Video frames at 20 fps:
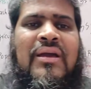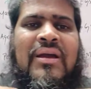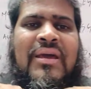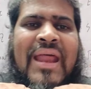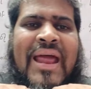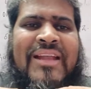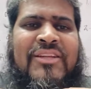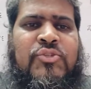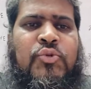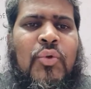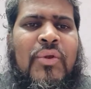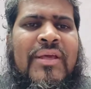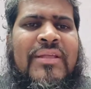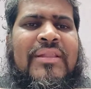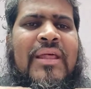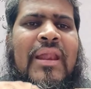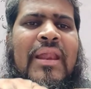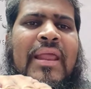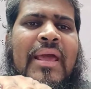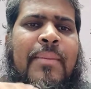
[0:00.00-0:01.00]
Gradually
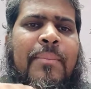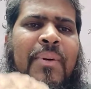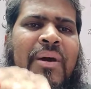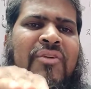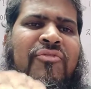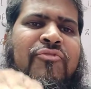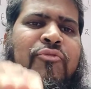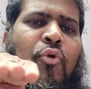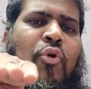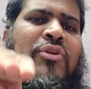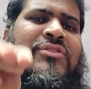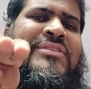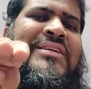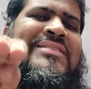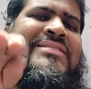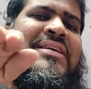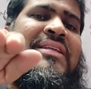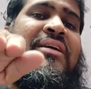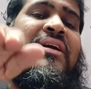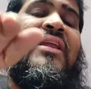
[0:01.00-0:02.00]
the labor force
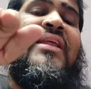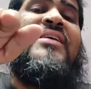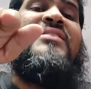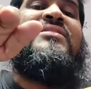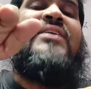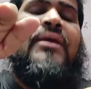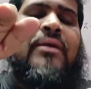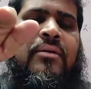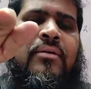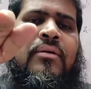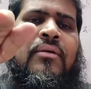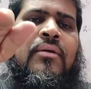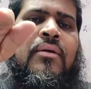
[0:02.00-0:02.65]
is increasing,